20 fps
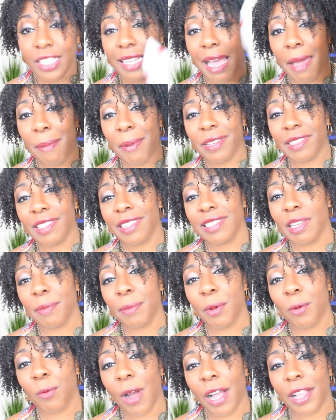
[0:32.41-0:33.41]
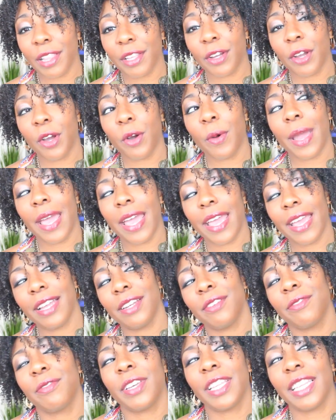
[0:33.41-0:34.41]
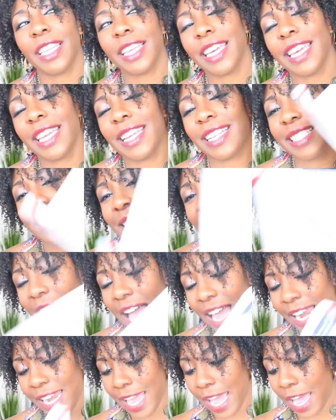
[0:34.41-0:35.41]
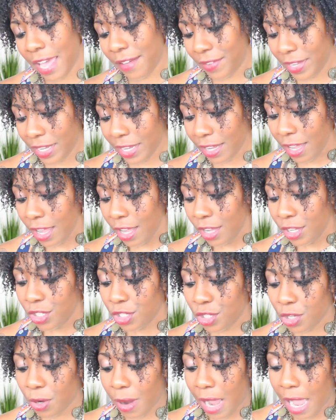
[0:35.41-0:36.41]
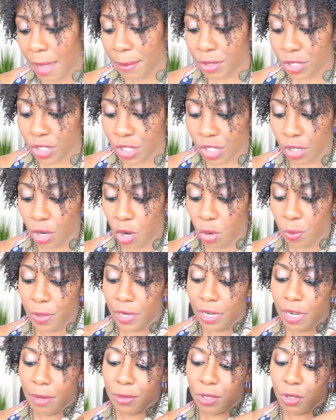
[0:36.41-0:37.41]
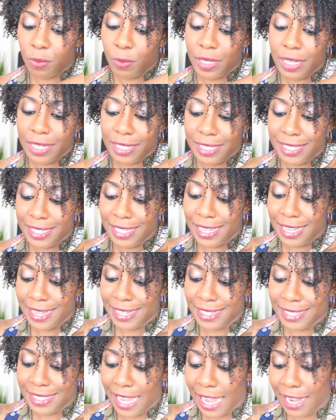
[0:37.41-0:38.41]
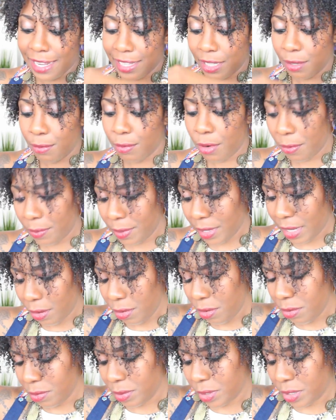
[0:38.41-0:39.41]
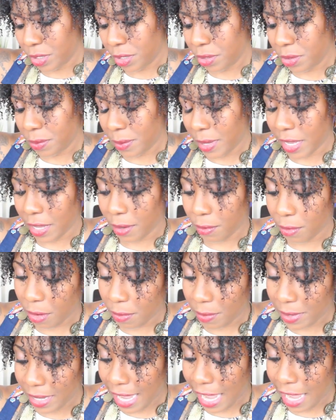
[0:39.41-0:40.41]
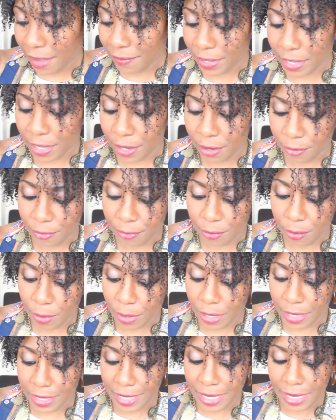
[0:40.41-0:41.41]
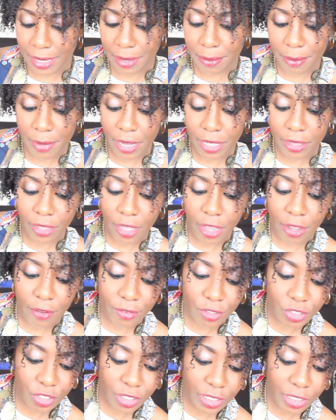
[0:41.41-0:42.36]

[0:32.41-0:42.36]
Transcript: So I picked this up a while ago and feeling it, it's kind of heavy. So I'm just gonna open it up so we can see exactly what we, oh, excuse me, what we have here for the month of